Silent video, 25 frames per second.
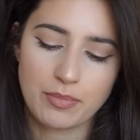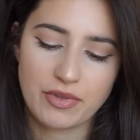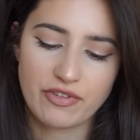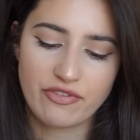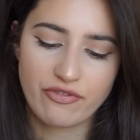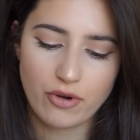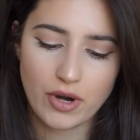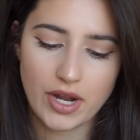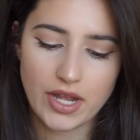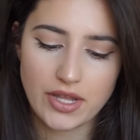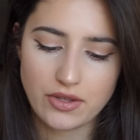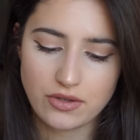
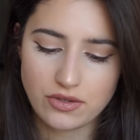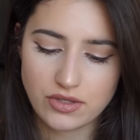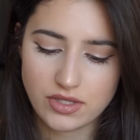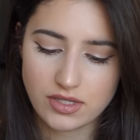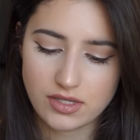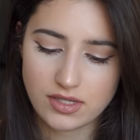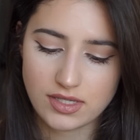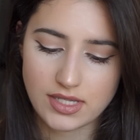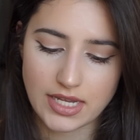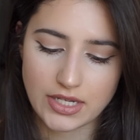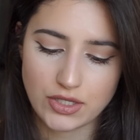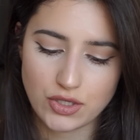before I use
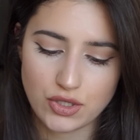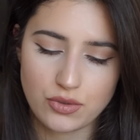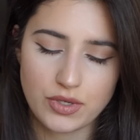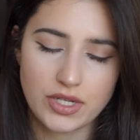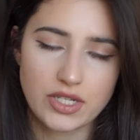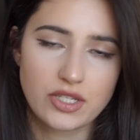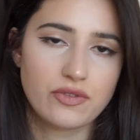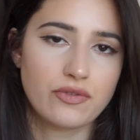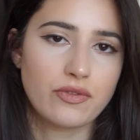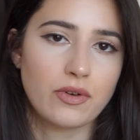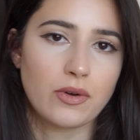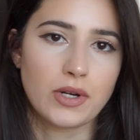this, I do
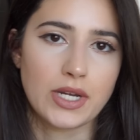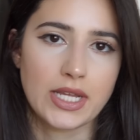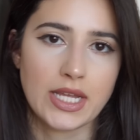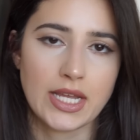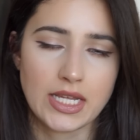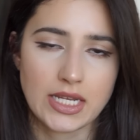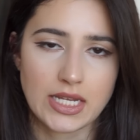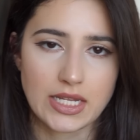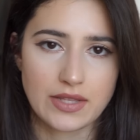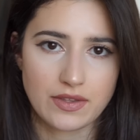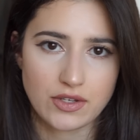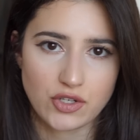
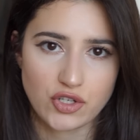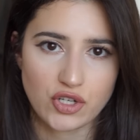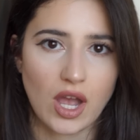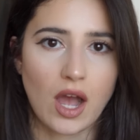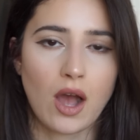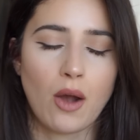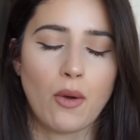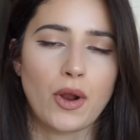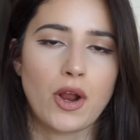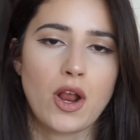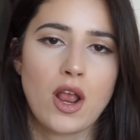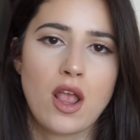exfoliate in the
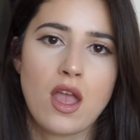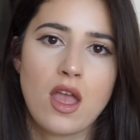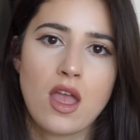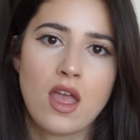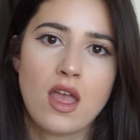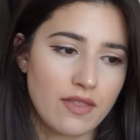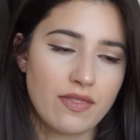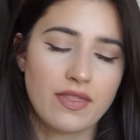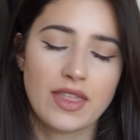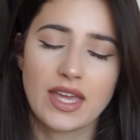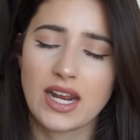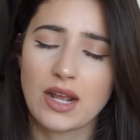shower.
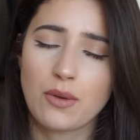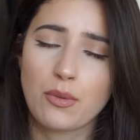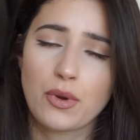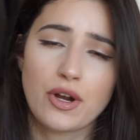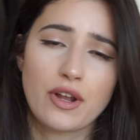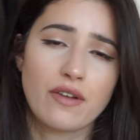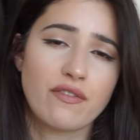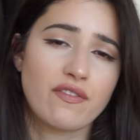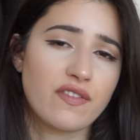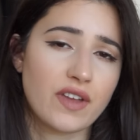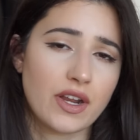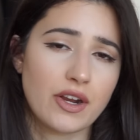Then I
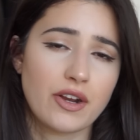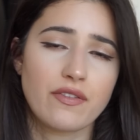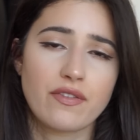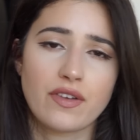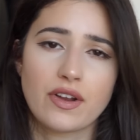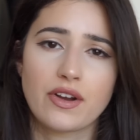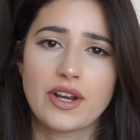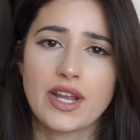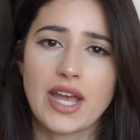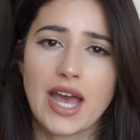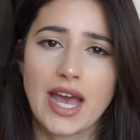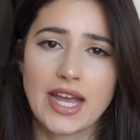wear a
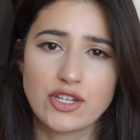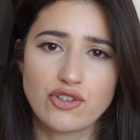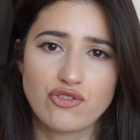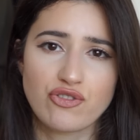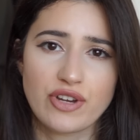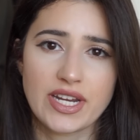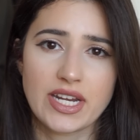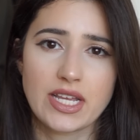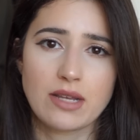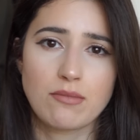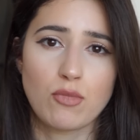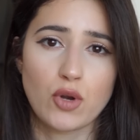very
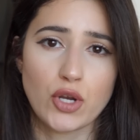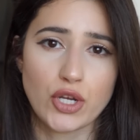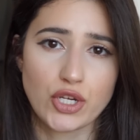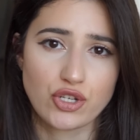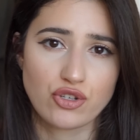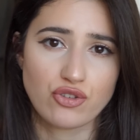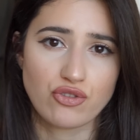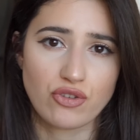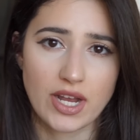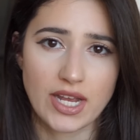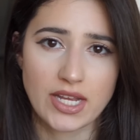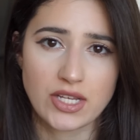hydrating
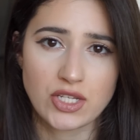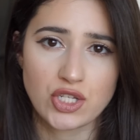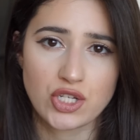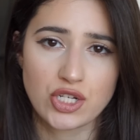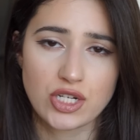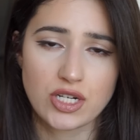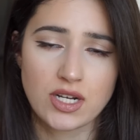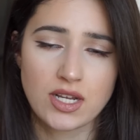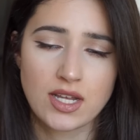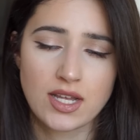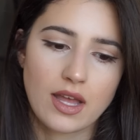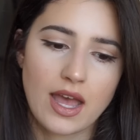
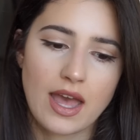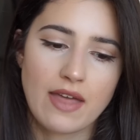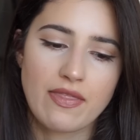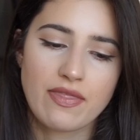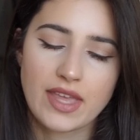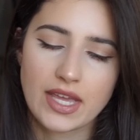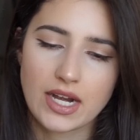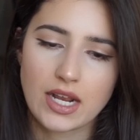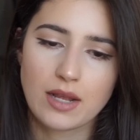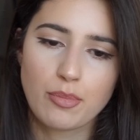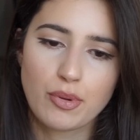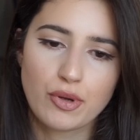moisturizer, and
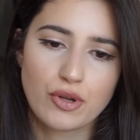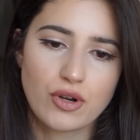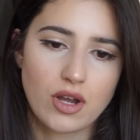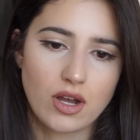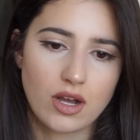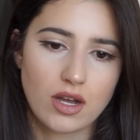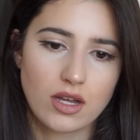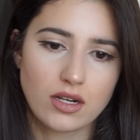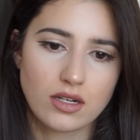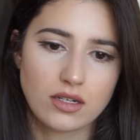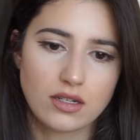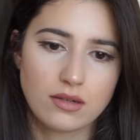then I put
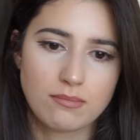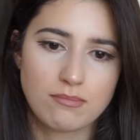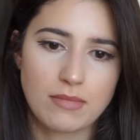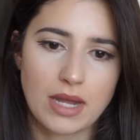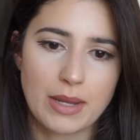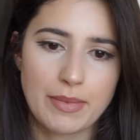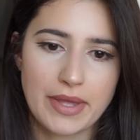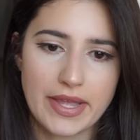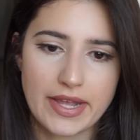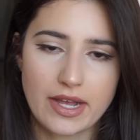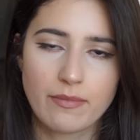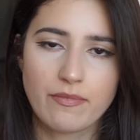on
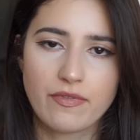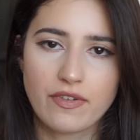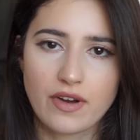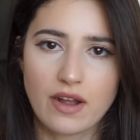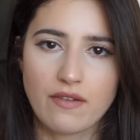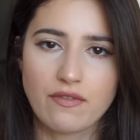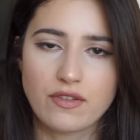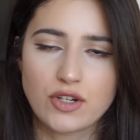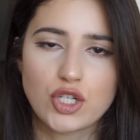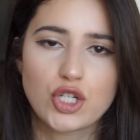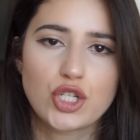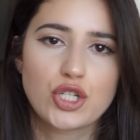my Makeup
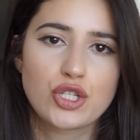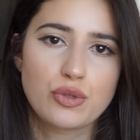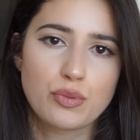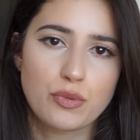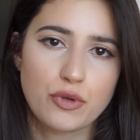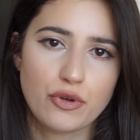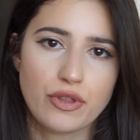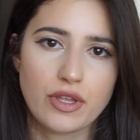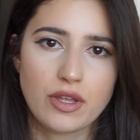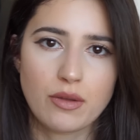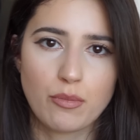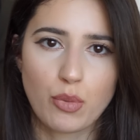Forever
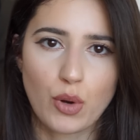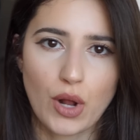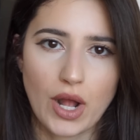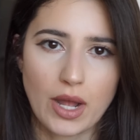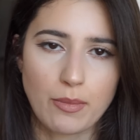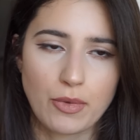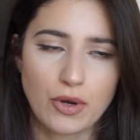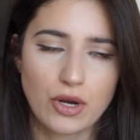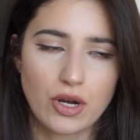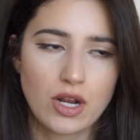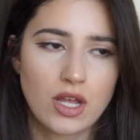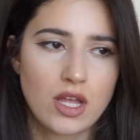smoothing
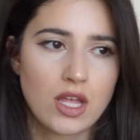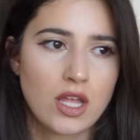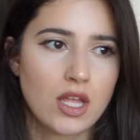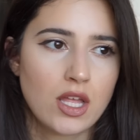primer.